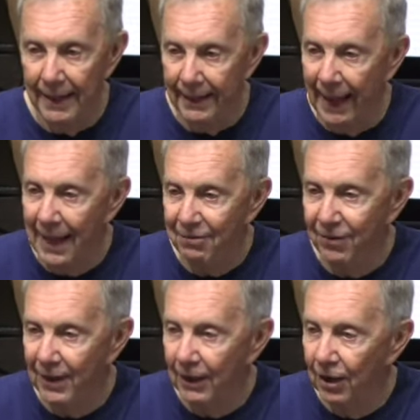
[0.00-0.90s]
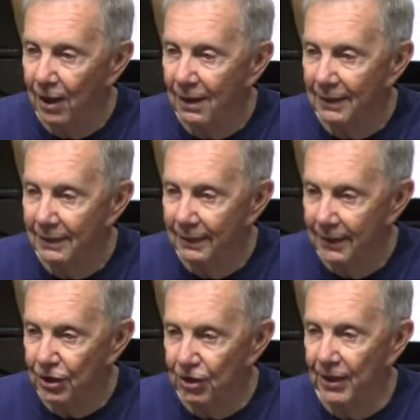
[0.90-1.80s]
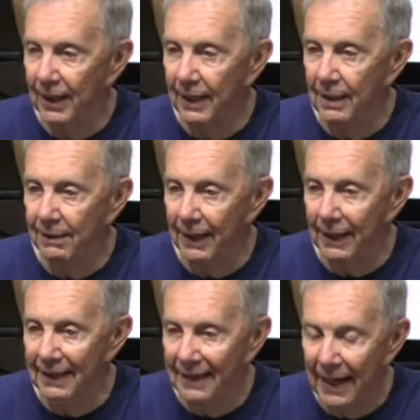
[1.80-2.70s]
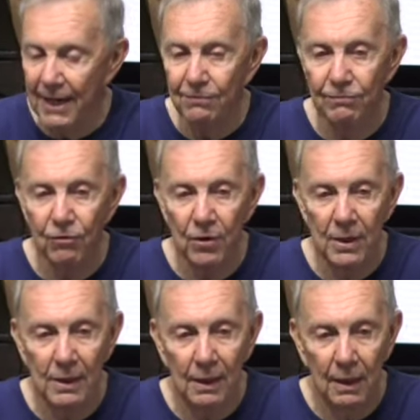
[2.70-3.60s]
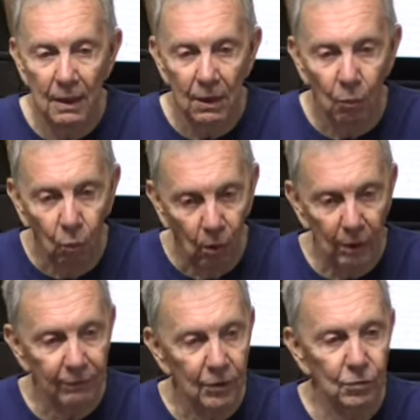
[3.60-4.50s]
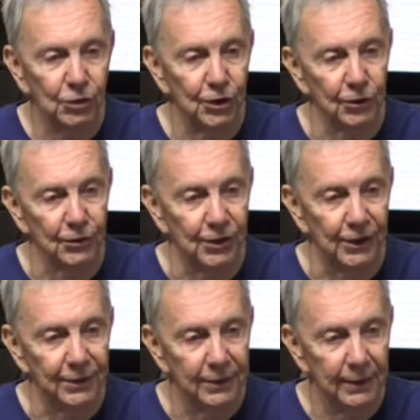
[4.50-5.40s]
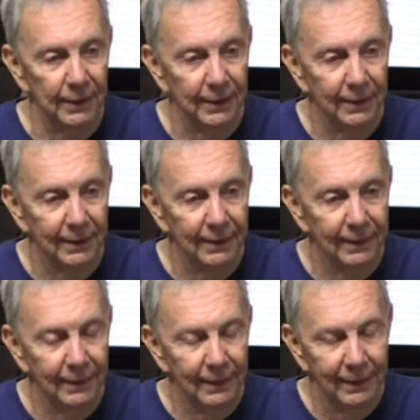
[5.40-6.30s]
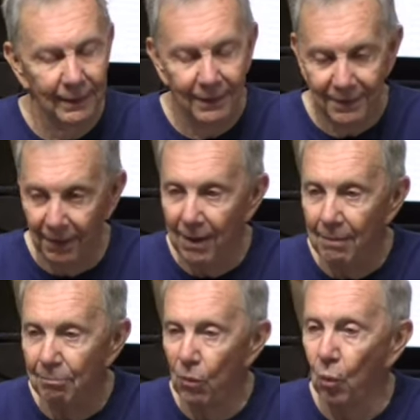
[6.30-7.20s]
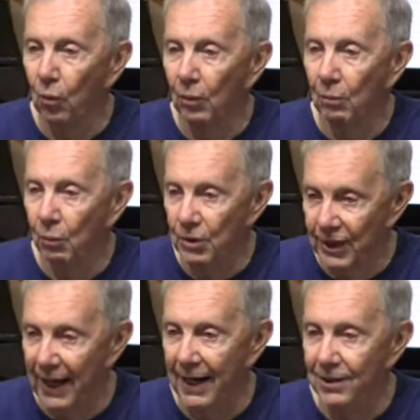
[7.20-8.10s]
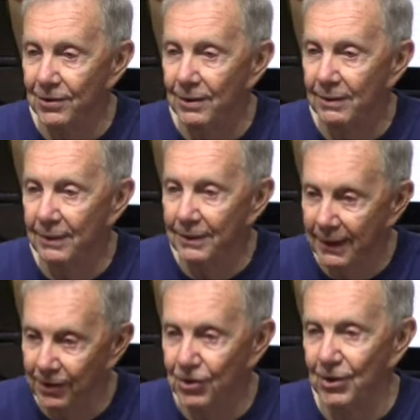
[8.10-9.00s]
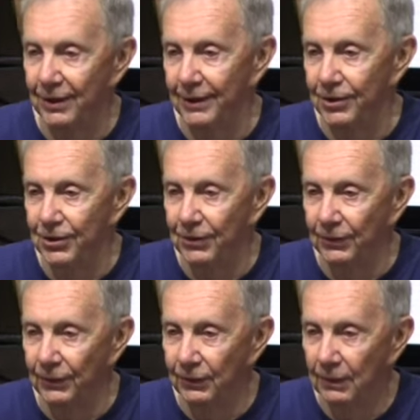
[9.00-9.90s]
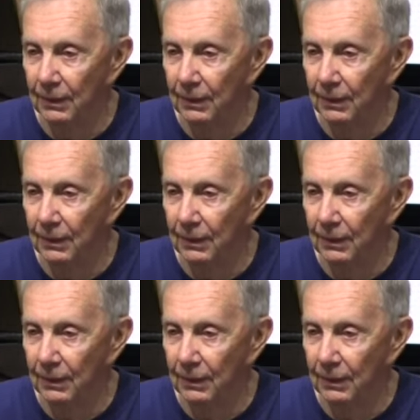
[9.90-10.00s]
And I thank God to this day that in every one of those churches, Tom Moore was asked to teach Sunday school.